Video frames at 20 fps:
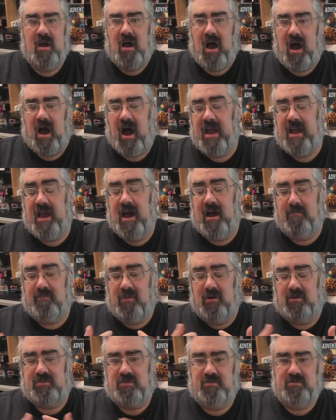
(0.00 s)
I am
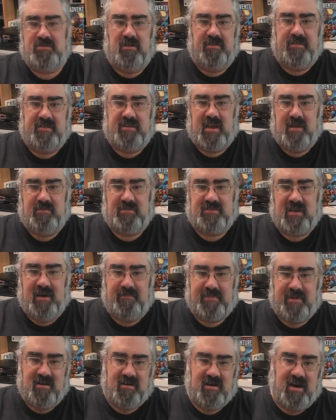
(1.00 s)
Mo Tuzano of the Tabletop
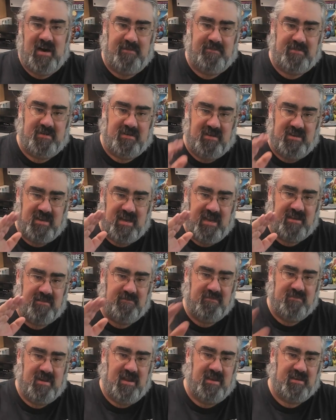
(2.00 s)
Bellhop. Good night
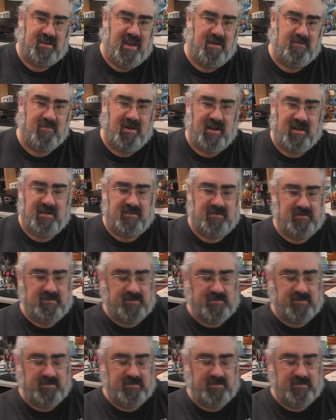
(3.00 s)
and game on.